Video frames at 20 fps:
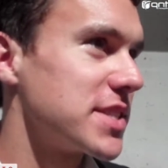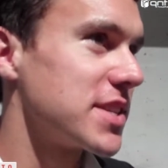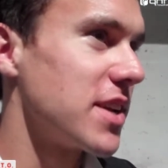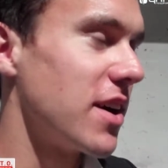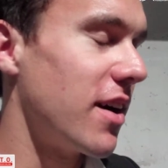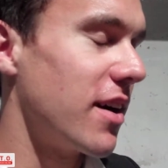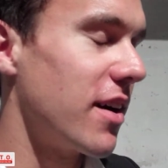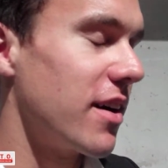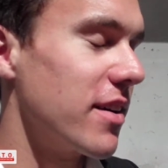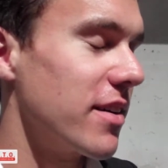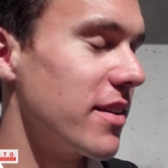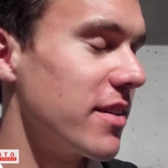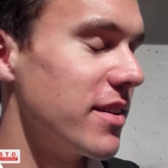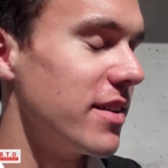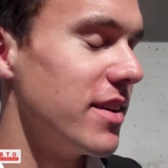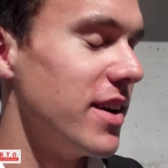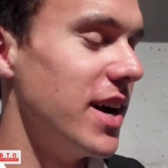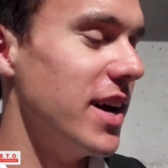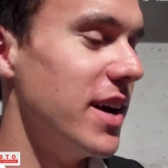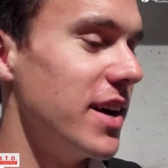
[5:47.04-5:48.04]
are
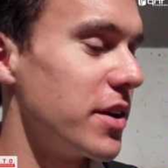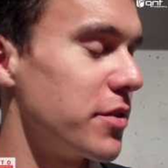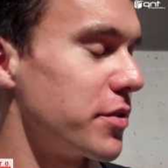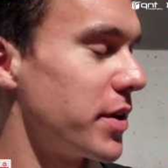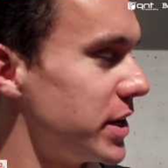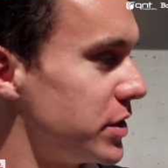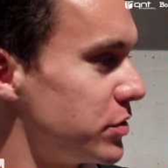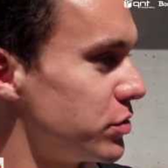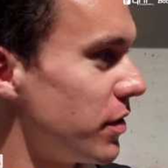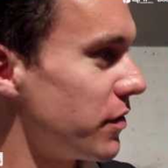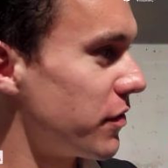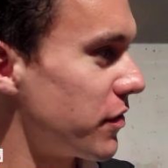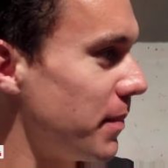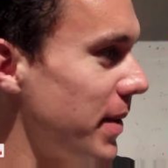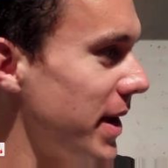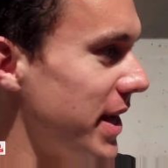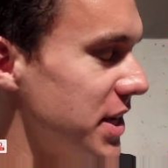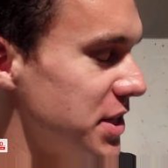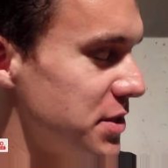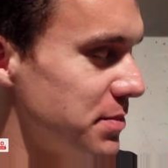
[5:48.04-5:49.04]
a great tool for
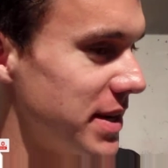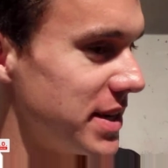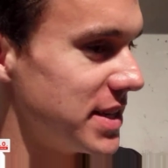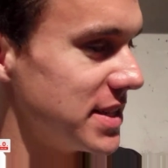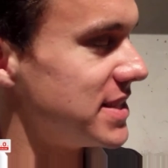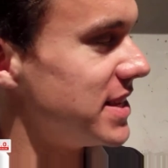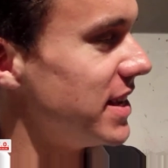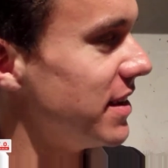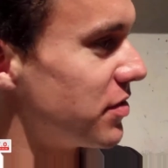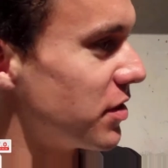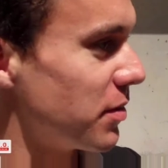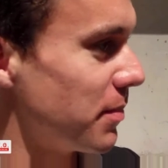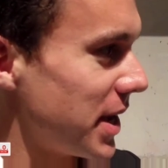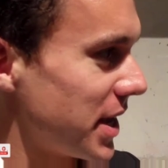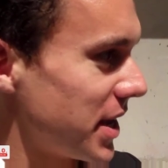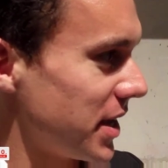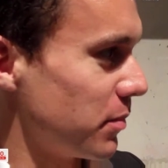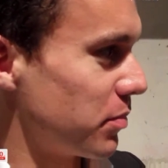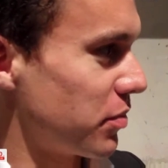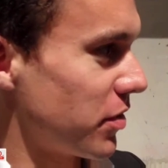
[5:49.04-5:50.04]
management to see if they're
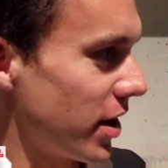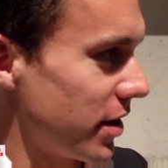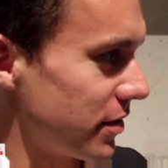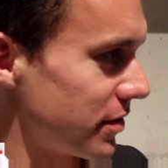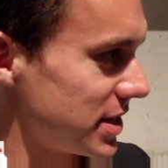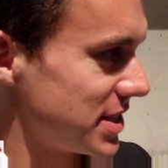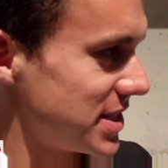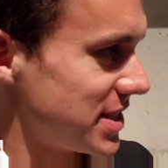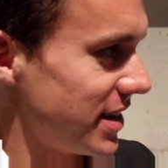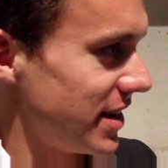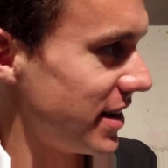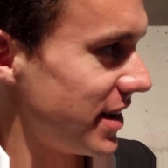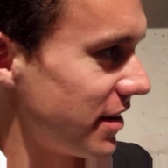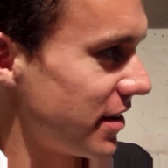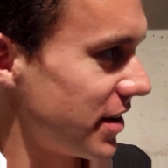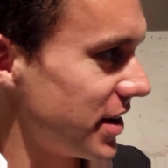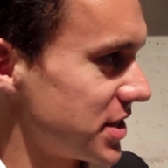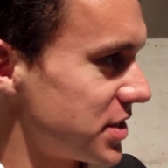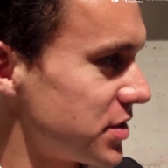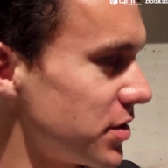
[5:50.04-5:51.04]
making progress in an
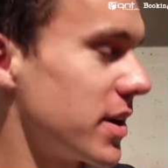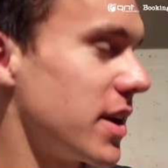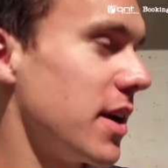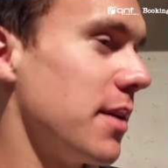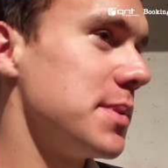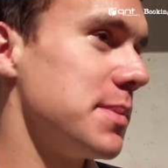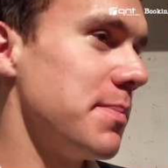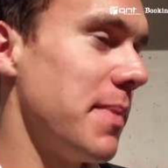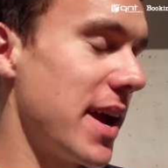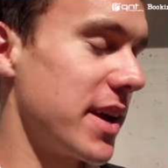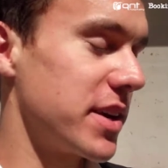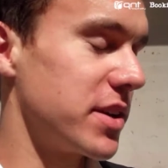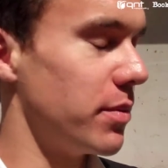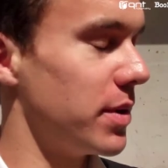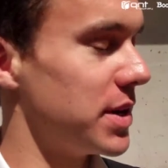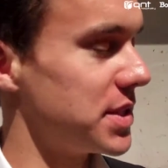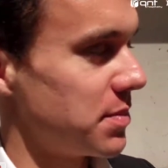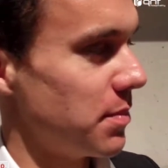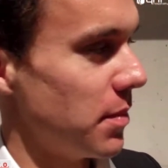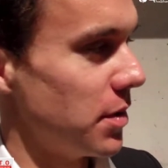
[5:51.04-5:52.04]
area. So it comes back to
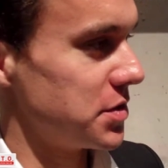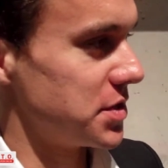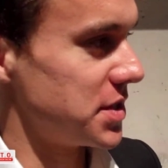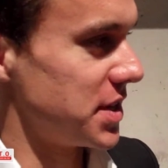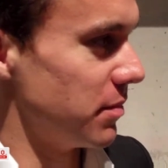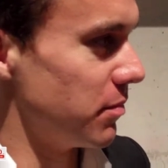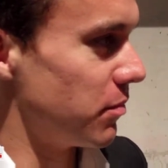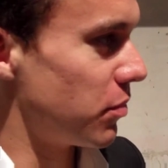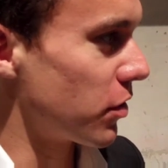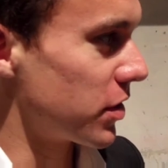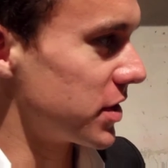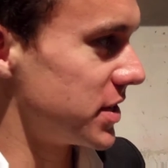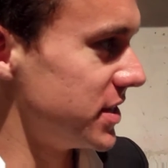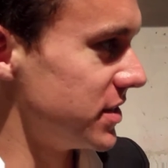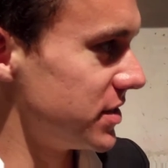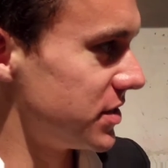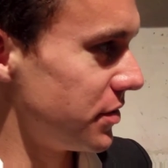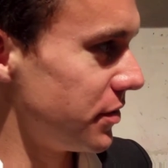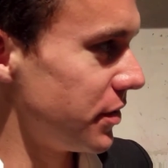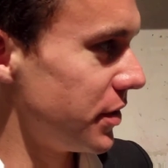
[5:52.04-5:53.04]
what's most
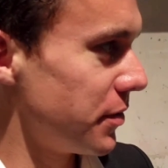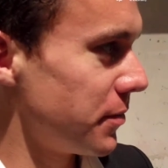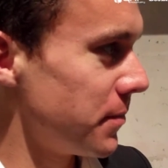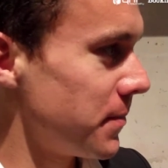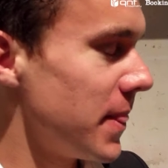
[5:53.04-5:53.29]
important to you.